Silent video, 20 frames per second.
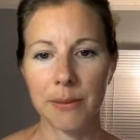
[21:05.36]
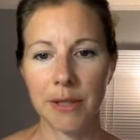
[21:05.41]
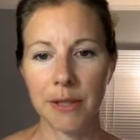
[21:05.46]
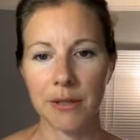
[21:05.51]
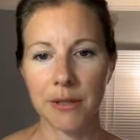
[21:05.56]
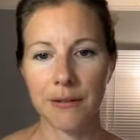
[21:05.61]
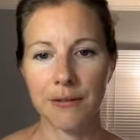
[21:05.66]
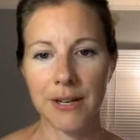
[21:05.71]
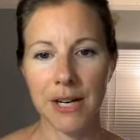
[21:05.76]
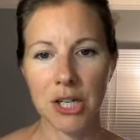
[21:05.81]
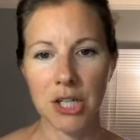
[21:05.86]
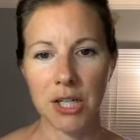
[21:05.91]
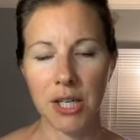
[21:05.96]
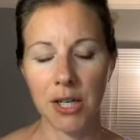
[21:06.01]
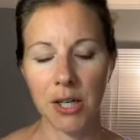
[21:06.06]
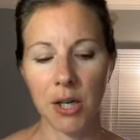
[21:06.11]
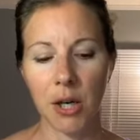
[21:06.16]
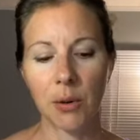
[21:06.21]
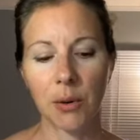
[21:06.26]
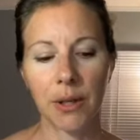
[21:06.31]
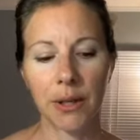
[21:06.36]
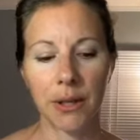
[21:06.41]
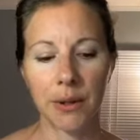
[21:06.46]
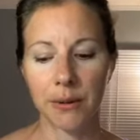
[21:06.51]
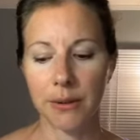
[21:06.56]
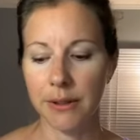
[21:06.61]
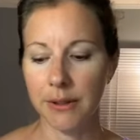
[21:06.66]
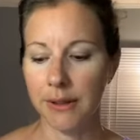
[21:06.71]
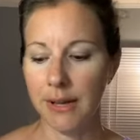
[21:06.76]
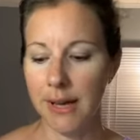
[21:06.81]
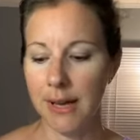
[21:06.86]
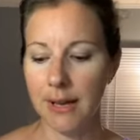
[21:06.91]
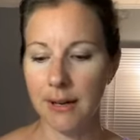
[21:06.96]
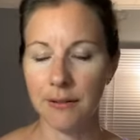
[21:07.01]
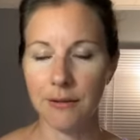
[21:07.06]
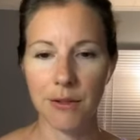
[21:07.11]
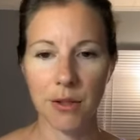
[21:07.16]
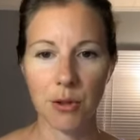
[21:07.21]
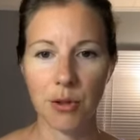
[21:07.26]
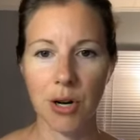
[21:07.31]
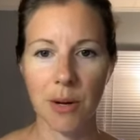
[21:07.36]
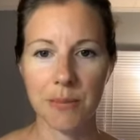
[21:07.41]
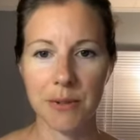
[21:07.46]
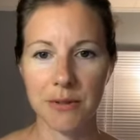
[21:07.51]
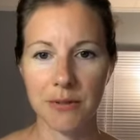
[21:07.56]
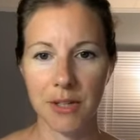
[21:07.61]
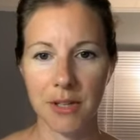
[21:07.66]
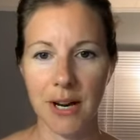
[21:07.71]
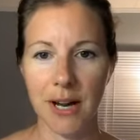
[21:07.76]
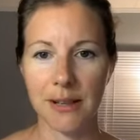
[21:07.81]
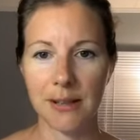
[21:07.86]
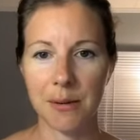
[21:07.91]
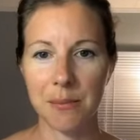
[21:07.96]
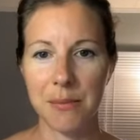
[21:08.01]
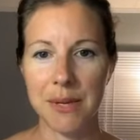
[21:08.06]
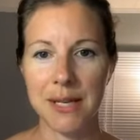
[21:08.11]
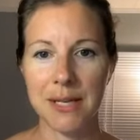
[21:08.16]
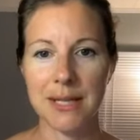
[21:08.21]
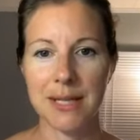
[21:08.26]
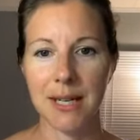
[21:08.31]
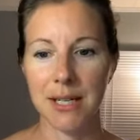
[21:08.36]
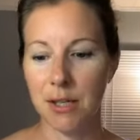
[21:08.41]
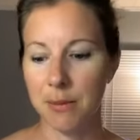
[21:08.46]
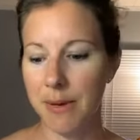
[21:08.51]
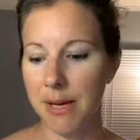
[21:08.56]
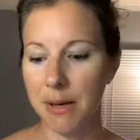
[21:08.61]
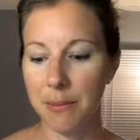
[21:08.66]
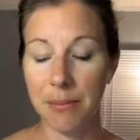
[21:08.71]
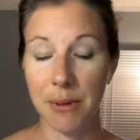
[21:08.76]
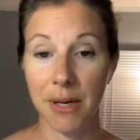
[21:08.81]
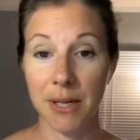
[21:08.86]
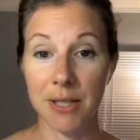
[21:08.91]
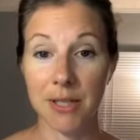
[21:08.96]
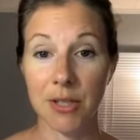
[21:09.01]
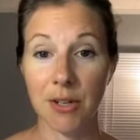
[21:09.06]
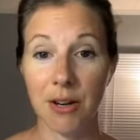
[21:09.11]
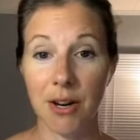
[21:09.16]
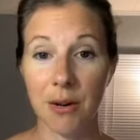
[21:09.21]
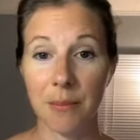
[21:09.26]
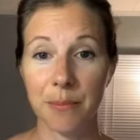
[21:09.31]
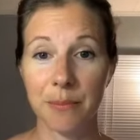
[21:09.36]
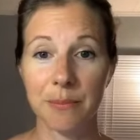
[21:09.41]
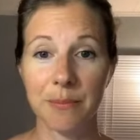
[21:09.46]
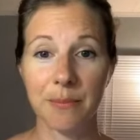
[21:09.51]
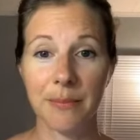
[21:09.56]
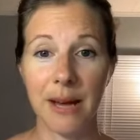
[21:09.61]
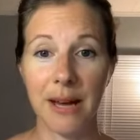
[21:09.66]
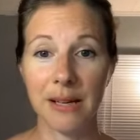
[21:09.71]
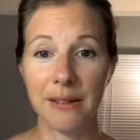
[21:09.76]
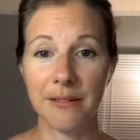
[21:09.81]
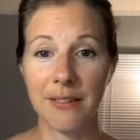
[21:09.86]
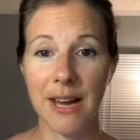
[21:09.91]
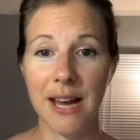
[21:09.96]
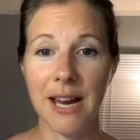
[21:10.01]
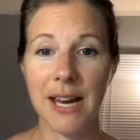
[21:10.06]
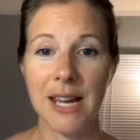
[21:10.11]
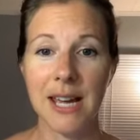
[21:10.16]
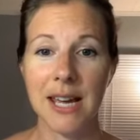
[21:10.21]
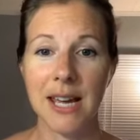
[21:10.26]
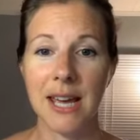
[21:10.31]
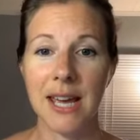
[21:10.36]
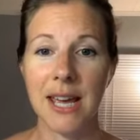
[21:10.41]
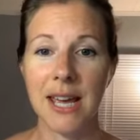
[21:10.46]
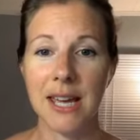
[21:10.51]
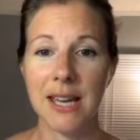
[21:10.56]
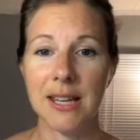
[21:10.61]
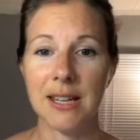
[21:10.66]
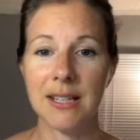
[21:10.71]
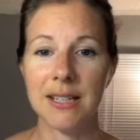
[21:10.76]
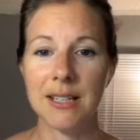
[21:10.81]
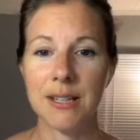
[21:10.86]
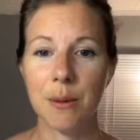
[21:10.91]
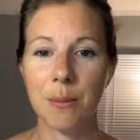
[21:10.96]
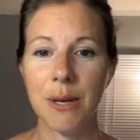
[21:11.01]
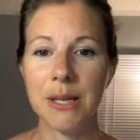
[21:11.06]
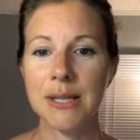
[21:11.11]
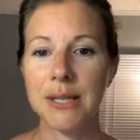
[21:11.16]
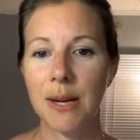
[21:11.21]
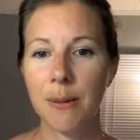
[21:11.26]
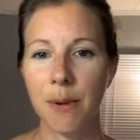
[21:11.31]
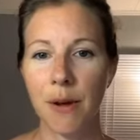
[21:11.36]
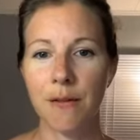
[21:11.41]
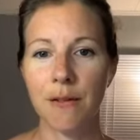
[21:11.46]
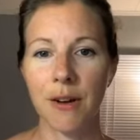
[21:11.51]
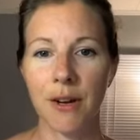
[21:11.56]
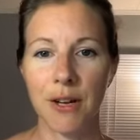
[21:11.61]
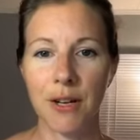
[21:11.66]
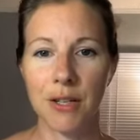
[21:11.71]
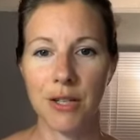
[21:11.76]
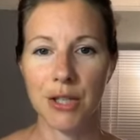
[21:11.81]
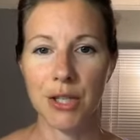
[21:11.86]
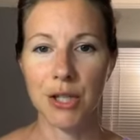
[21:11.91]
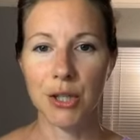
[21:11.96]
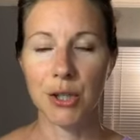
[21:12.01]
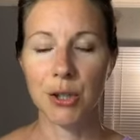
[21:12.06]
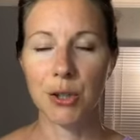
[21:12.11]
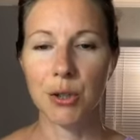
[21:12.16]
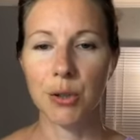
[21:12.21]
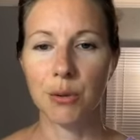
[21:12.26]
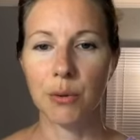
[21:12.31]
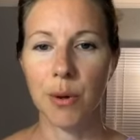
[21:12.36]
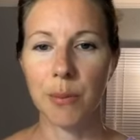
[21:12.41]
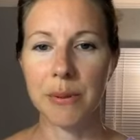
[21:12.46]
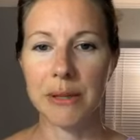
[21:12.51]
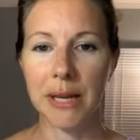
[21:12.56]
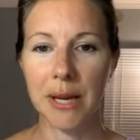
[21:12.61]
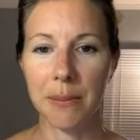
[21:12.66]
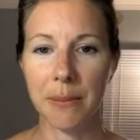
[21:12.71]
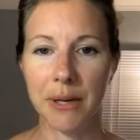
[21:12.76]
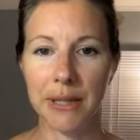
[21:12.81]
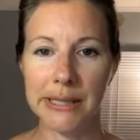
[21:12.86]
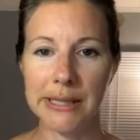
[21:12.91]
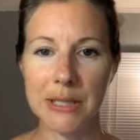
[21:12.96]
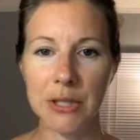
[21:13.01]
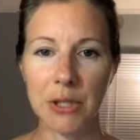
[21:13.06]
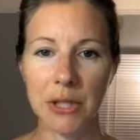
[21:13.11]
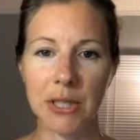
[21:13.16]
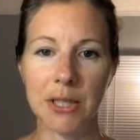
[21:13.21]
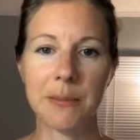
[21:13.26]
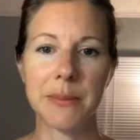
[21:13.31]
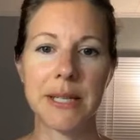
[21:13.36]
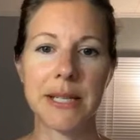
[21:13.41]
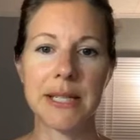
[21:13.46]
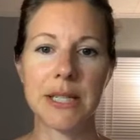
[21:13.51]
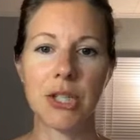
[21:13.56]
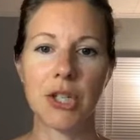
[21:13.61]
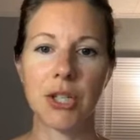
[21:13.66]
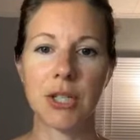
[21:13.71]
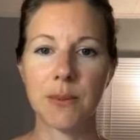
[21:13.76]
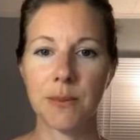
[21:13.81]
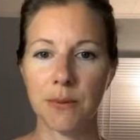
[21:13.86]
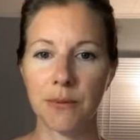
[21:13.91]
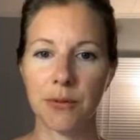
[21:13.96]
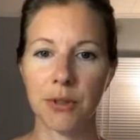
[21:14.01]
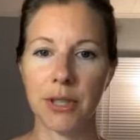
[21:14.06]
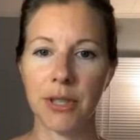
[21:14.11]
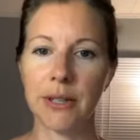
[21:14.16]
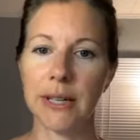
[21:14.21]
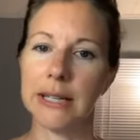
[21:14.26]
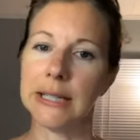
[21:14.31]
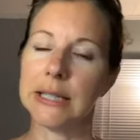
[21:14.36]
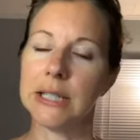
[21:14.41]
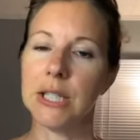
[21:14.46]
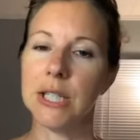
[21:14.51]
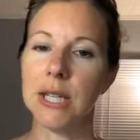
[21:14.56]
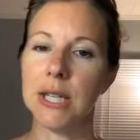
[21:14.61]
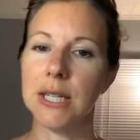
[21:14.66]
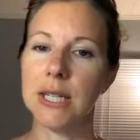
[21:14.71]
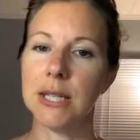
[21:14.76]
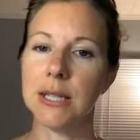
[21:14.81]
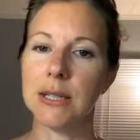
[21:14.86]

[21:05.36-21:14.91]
bit of your fractionated coconut oil and a few drops of your island mint, and you make a body scrub out of that. And the best time I find to apply a body scrub is just before you get into